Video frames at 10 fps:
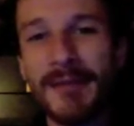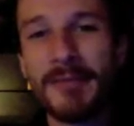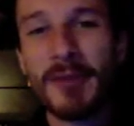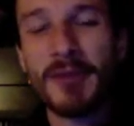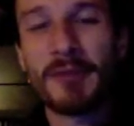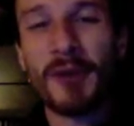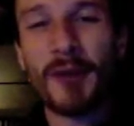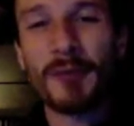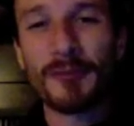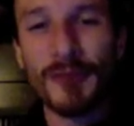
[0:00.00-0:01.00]
The
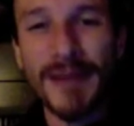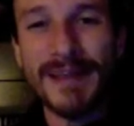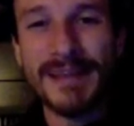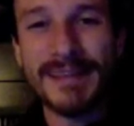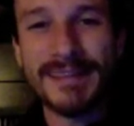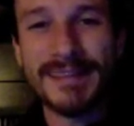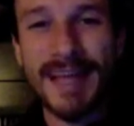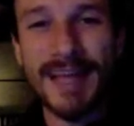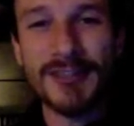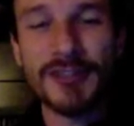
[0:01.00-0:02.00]
problem really is
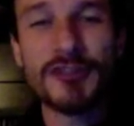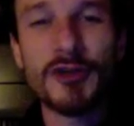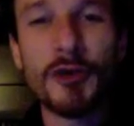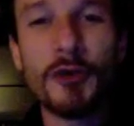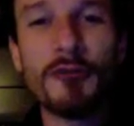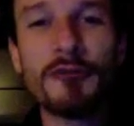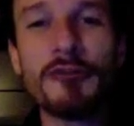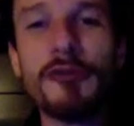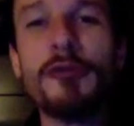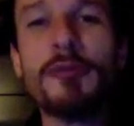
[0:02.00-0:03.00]
that so
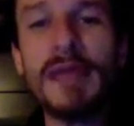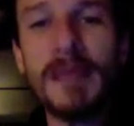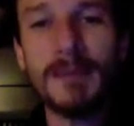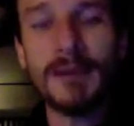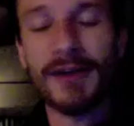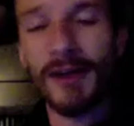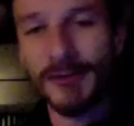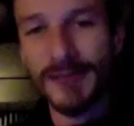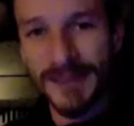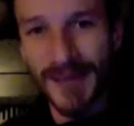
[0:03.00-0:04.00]
few people in our
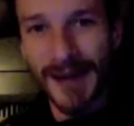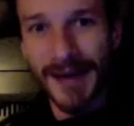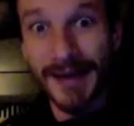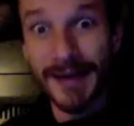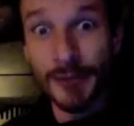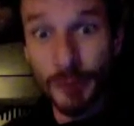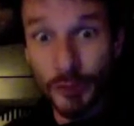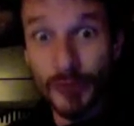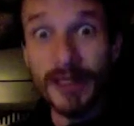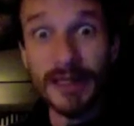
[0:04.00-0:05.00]
society
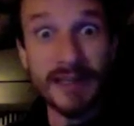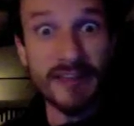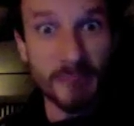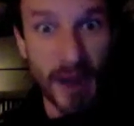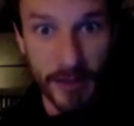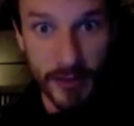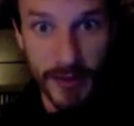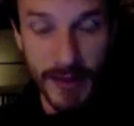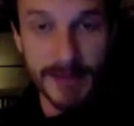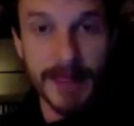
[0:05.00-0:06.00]
truly live by their
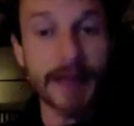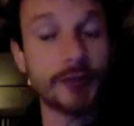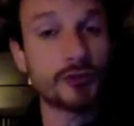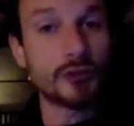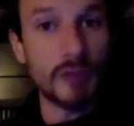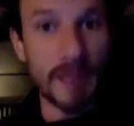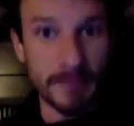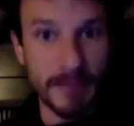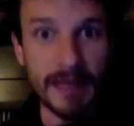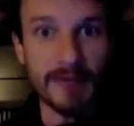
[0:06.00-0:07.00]
yes and truly
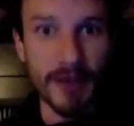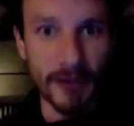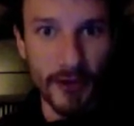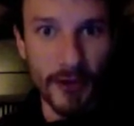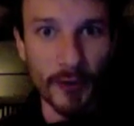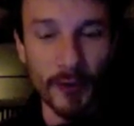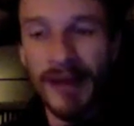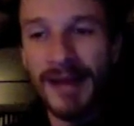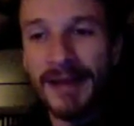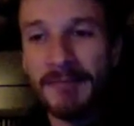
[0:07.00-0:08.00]
mean their no,
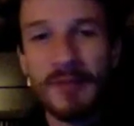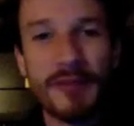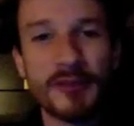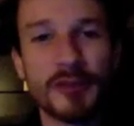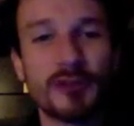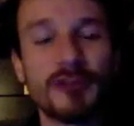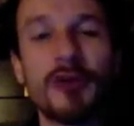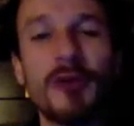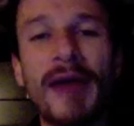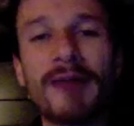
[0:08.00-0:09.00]
that the children
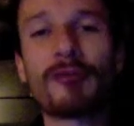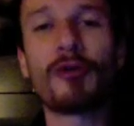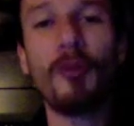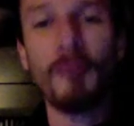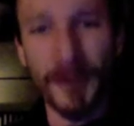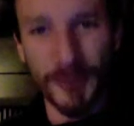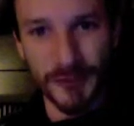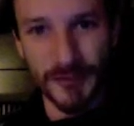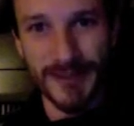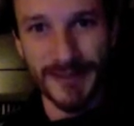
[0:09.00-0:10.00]
don't have role
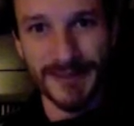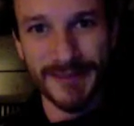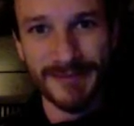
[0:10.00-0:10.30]
models for this.